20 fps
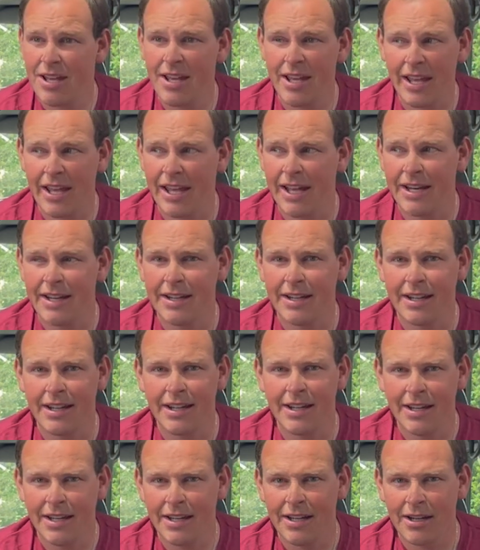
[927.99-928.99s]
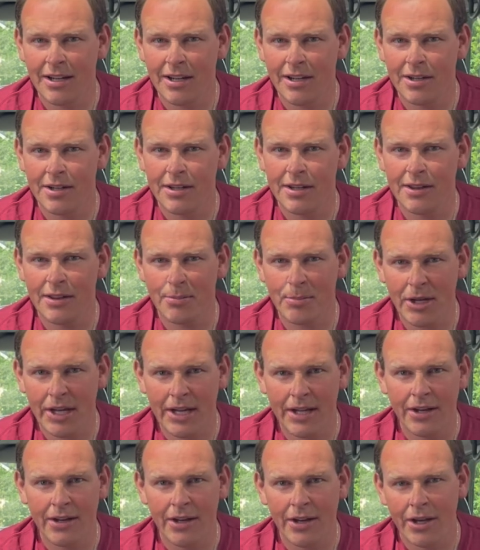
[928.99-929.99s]
and underneath the
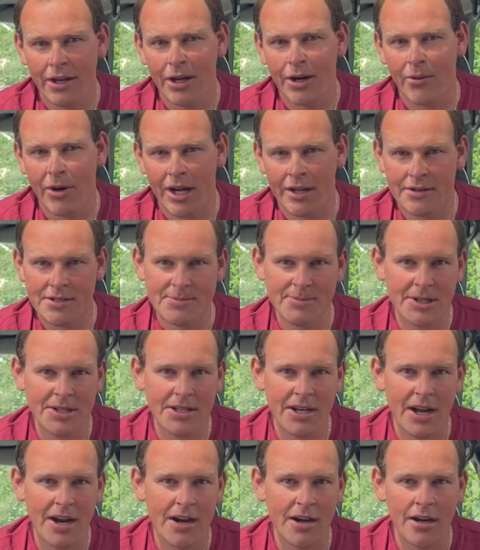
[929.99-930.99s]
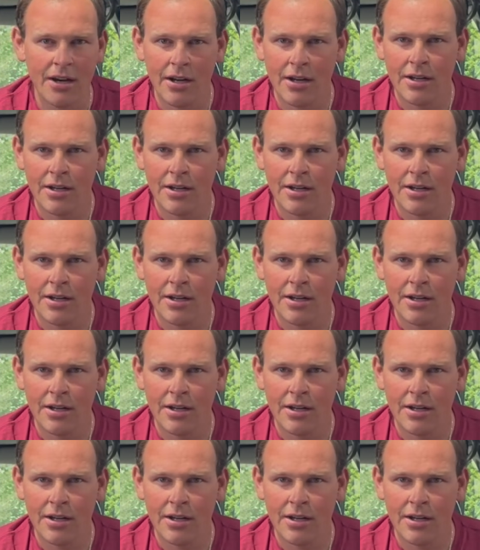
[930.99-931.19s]
bed around the spare tire.